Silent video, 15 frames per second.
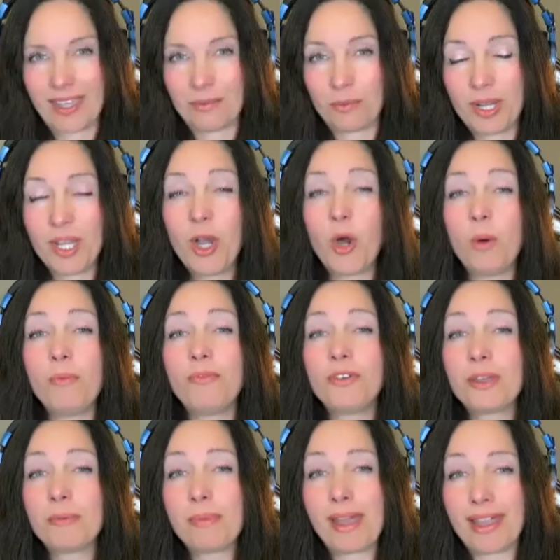we hope for
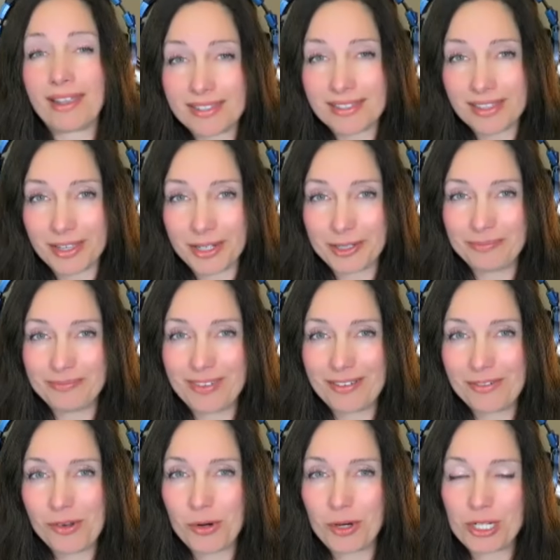the best, though. Of
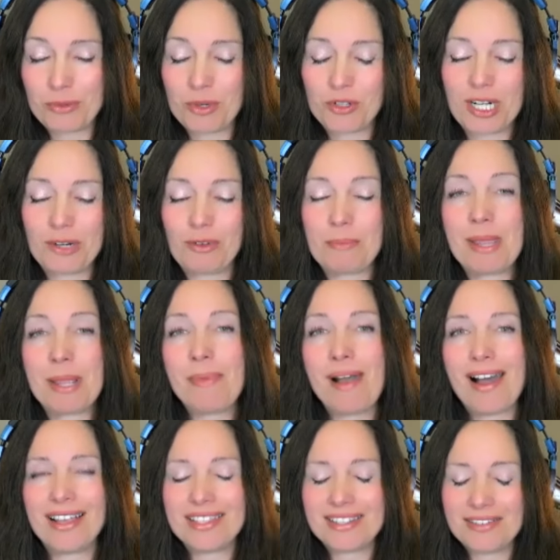course, we try to mm -hmm. remain
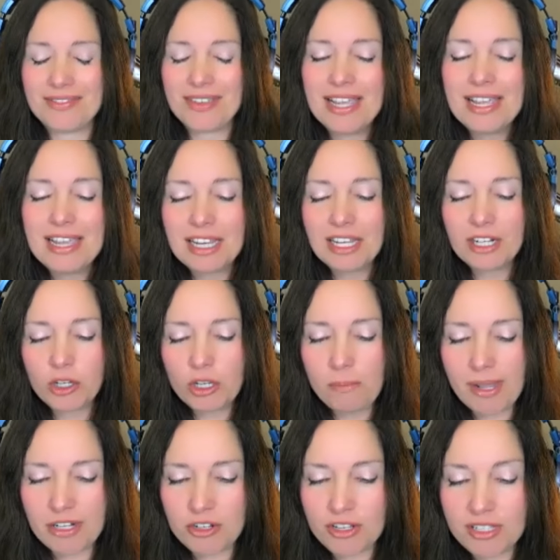positive. You know, you
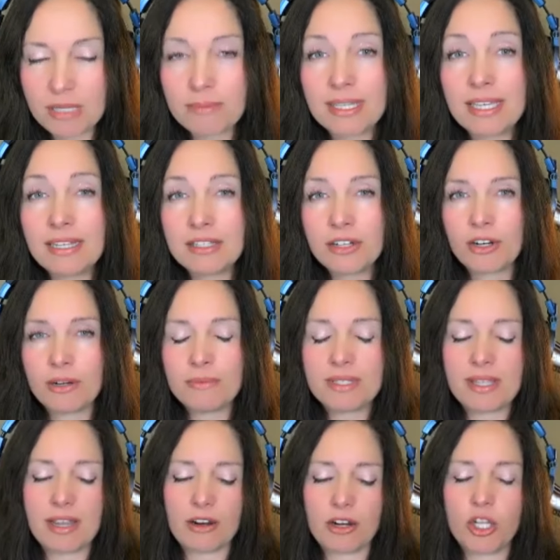mentioned some key terms
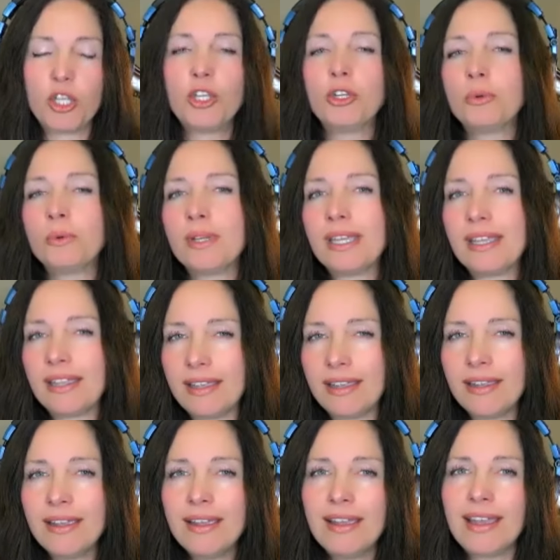there
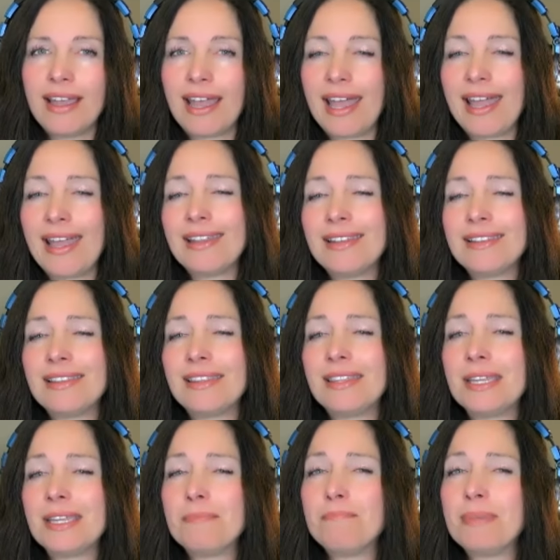QE and
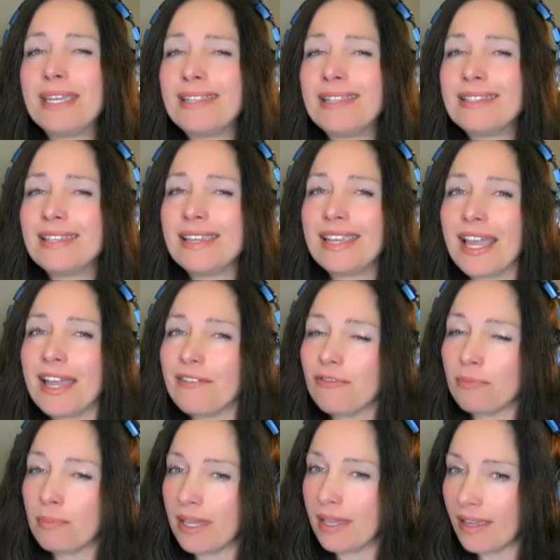the
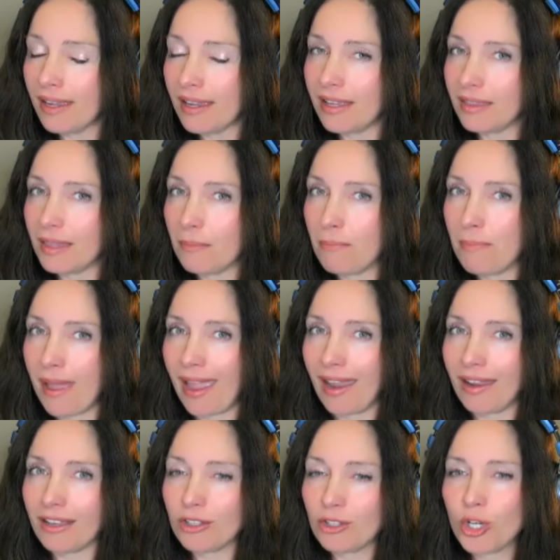BTFP, the
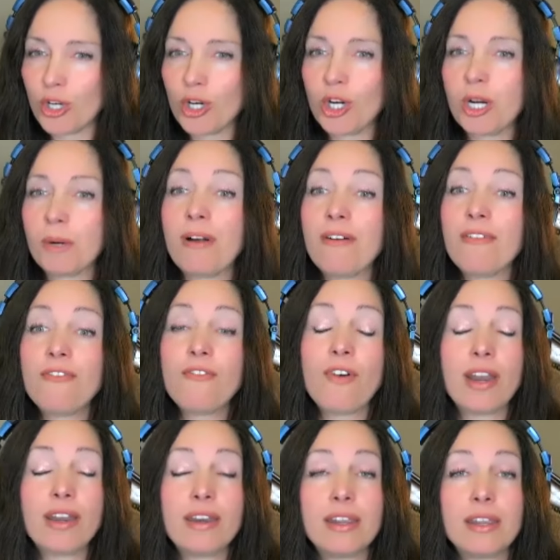Bank Term
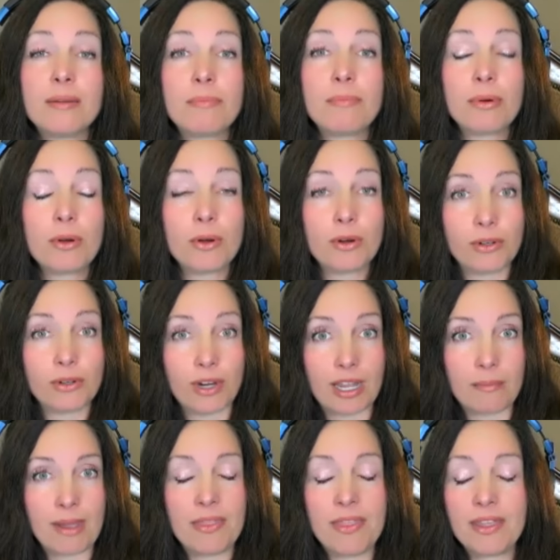Funding
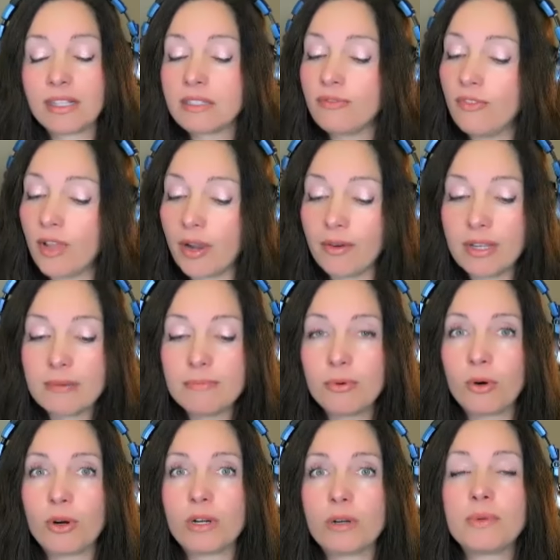Program. I think it's very
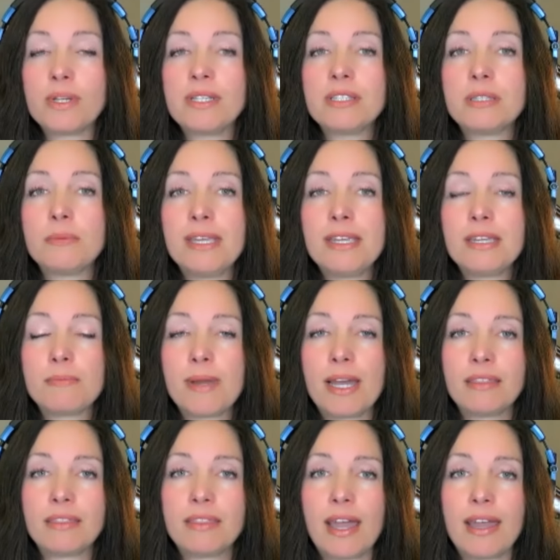important we speak
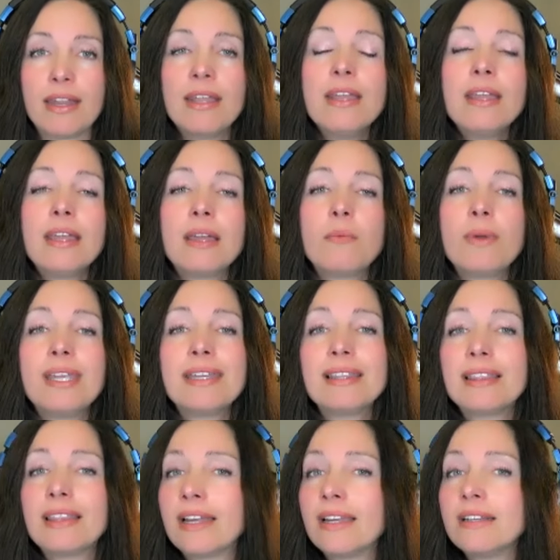about that and we
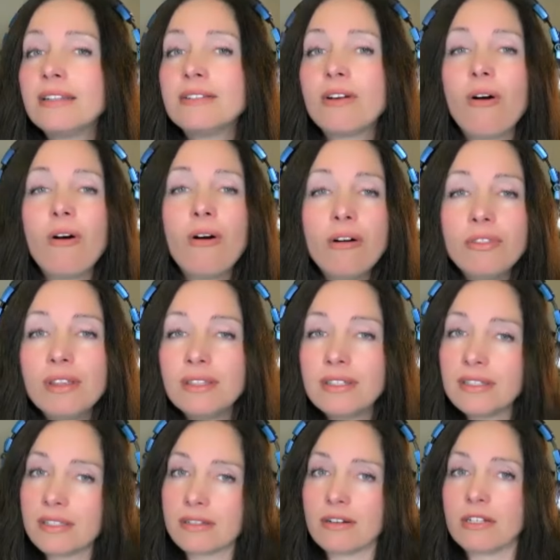enlighten all the
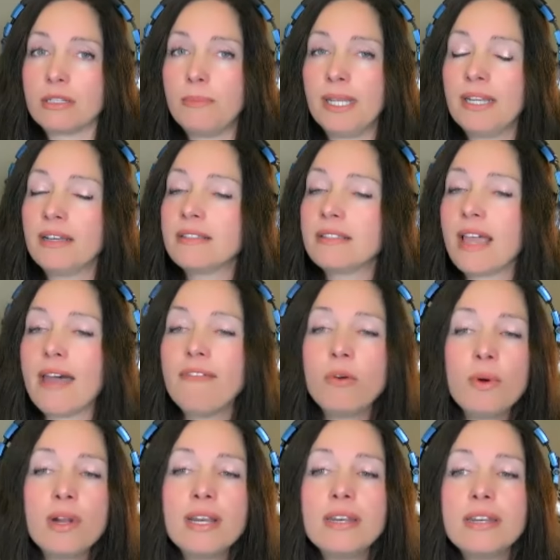listeners because
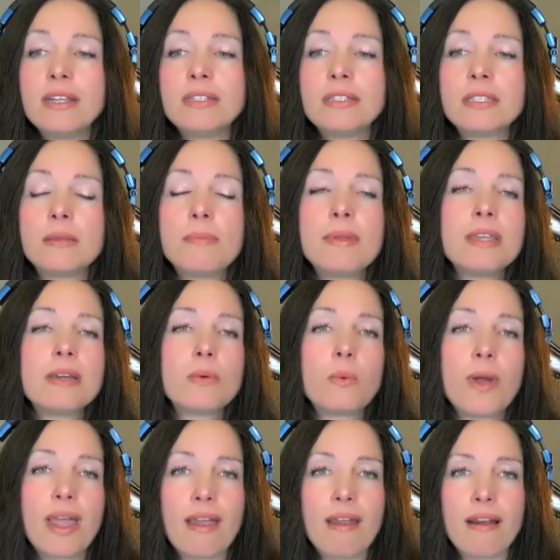everyone needs to be
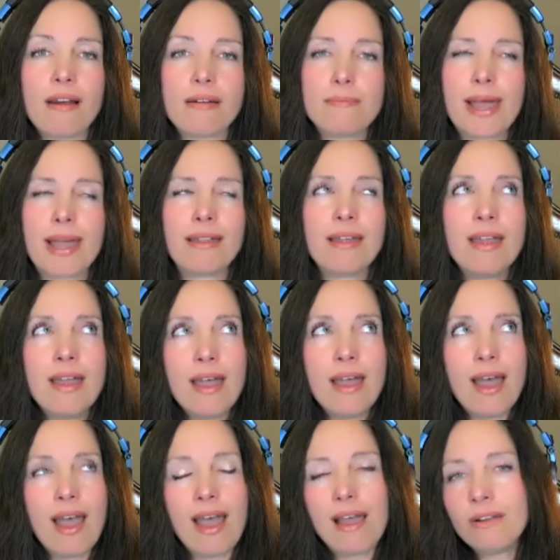aware about
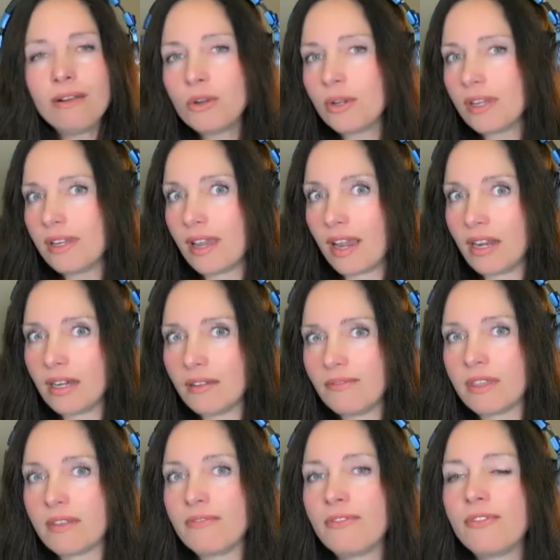how creative
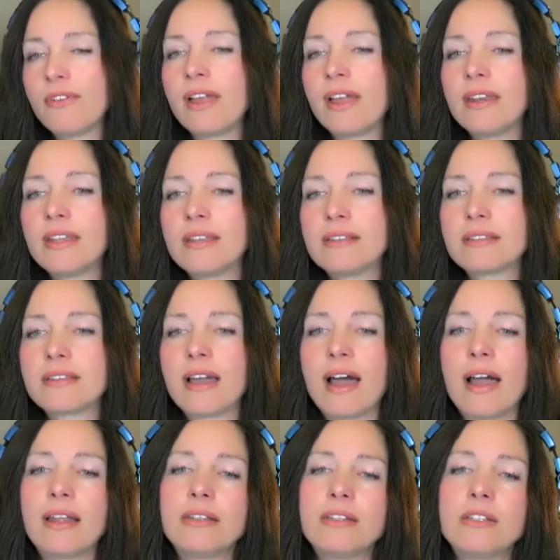the Fed has
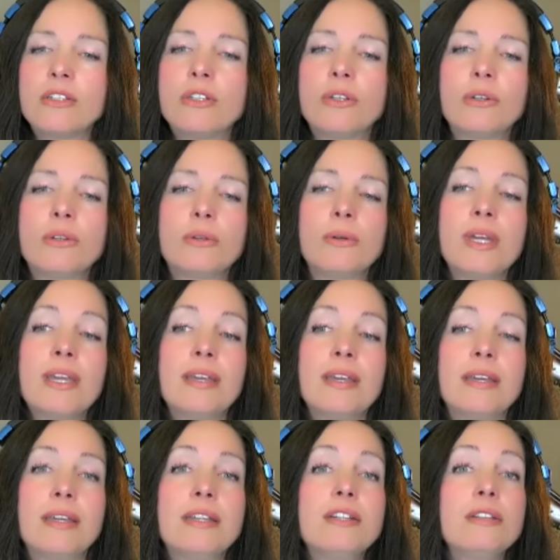gotten to
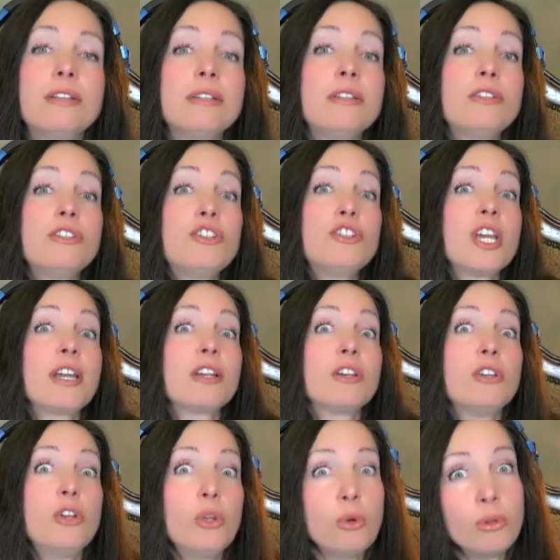inject
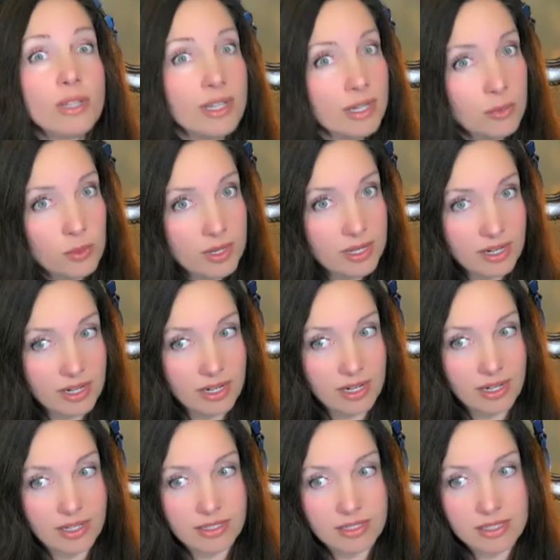new
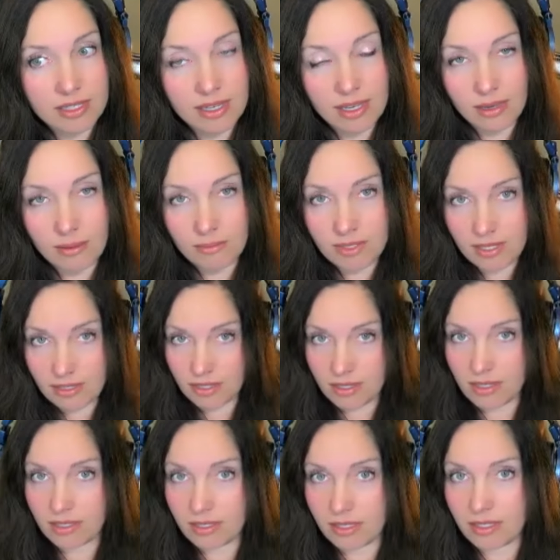liquidity, it seems, into
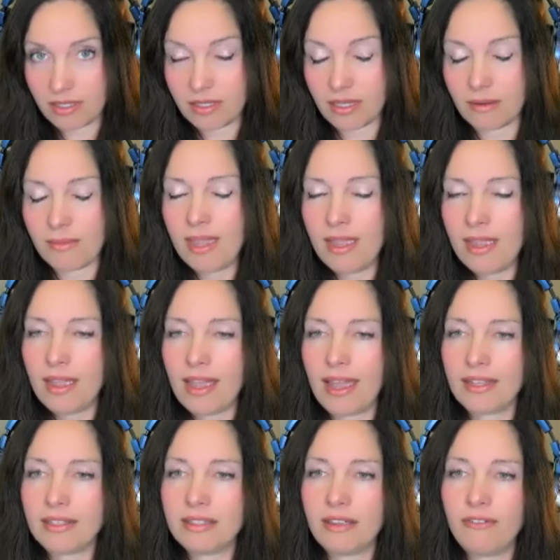the system
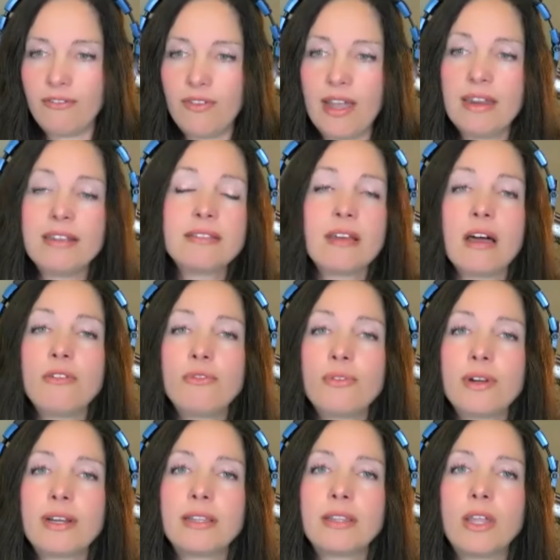as the Fed is
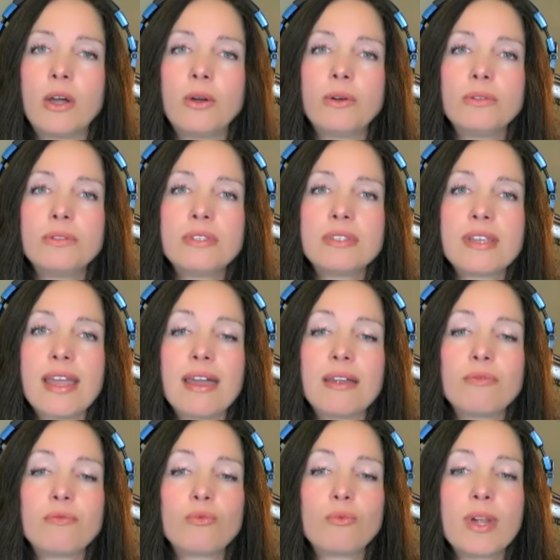offering loans
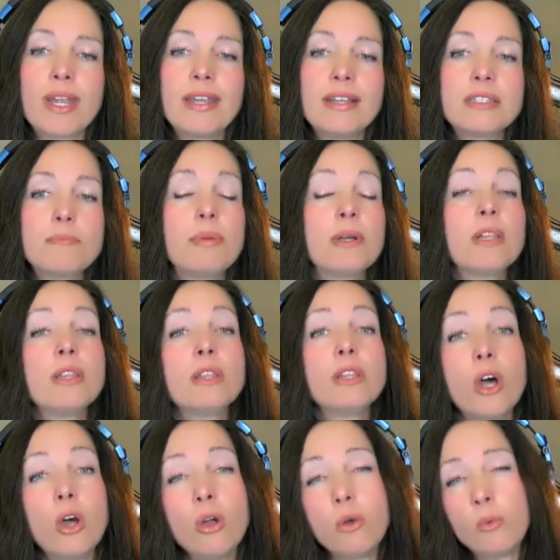at rates
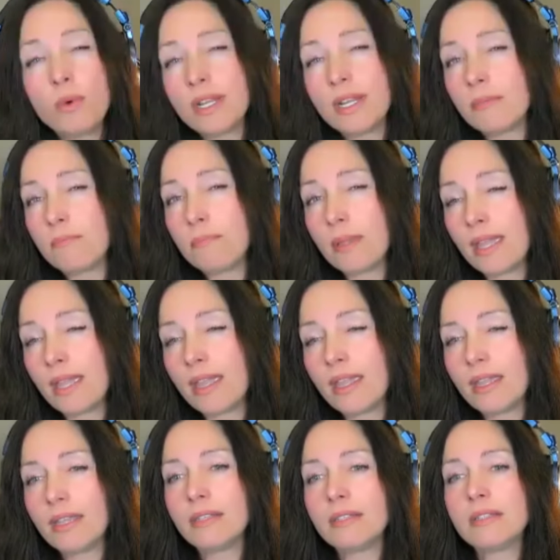below what it
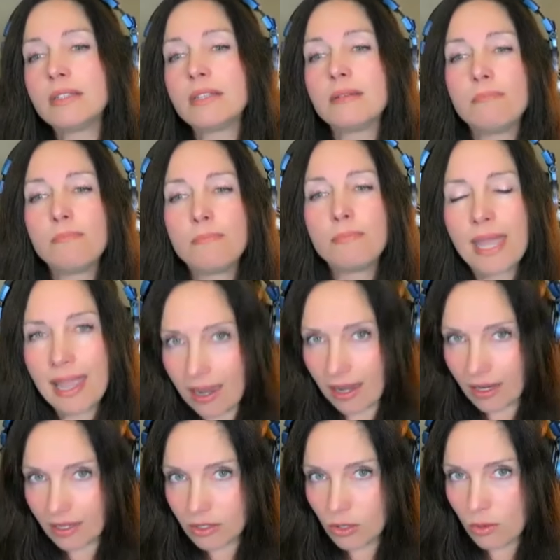pays to
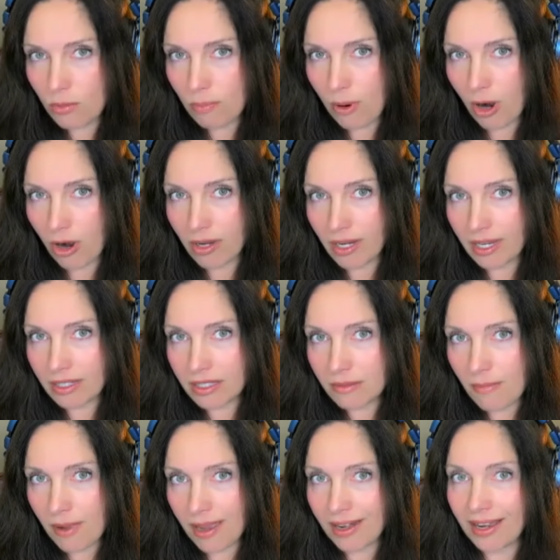banks who park its
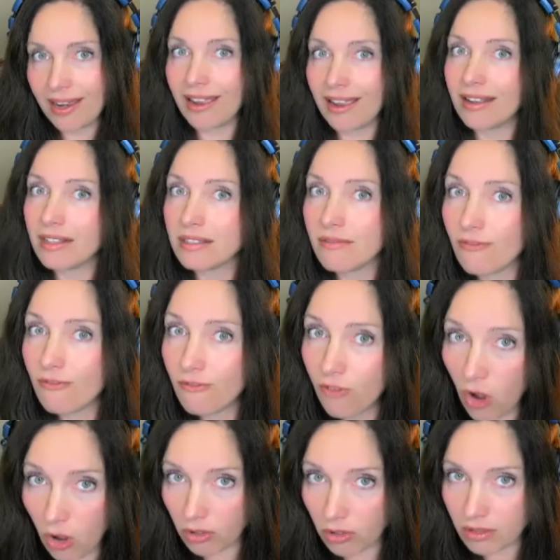money in its
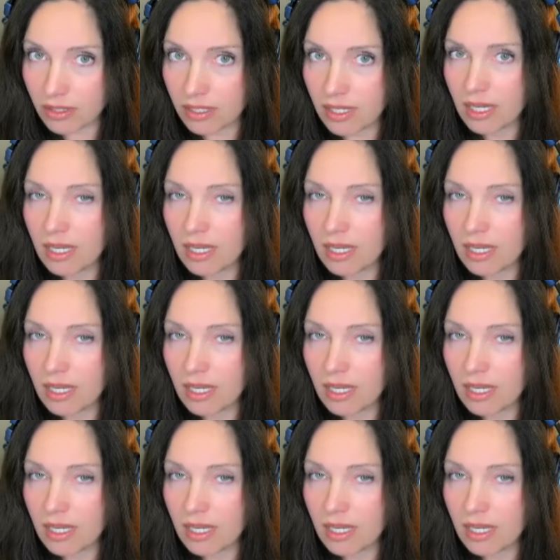vault.